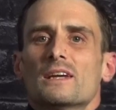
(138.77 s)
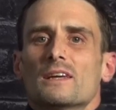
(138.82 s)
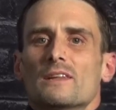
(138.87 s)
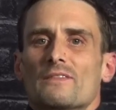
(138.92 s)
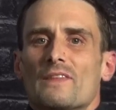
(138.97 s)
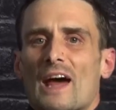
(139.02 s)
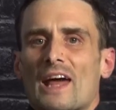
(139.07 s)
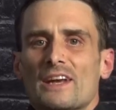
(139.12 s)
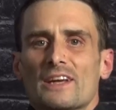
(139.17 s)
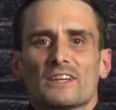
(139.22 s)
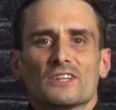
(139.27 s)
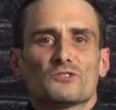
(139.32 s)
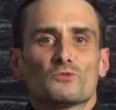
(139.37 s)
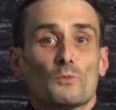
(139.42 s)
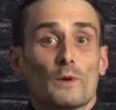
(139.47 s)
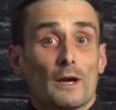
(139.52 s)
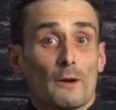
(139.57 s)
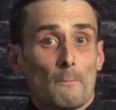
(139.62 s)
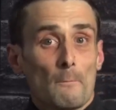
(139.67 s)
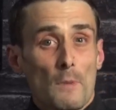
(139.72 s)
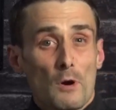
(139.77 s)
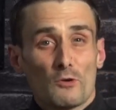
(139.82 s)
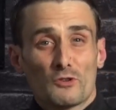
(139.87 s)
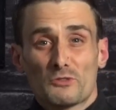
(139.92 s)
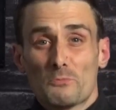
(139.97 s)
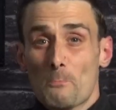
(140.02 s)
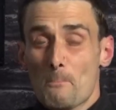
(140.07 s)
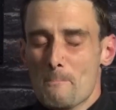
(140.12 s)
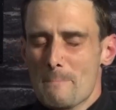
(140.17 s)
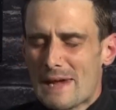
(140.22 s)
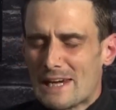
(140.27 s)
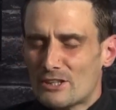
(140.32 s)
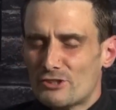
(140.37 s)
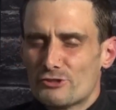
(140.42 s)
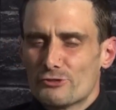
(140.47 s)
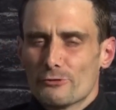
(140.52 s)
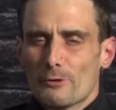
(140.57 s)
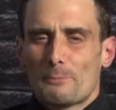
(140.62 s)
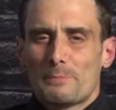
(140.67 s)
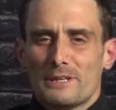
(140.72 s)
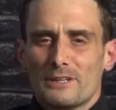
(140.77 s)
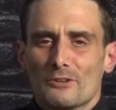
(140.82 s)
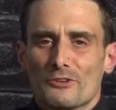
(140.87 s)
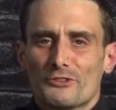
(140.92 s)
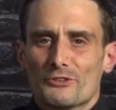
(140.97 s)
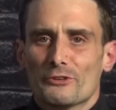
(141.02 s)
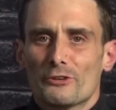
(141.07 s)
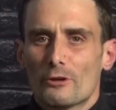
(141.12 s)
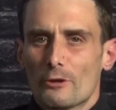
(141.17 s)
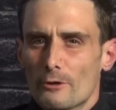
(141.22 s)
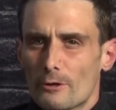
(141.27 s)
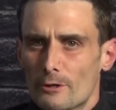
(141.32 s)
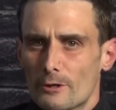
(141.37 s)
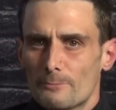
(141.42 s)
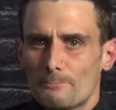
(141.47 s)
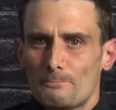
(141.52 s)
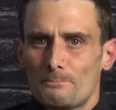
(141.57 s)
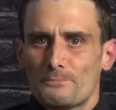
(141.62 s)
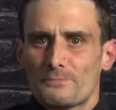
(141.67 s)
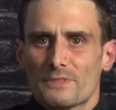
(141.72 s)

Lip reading: That is where most major appeals are heard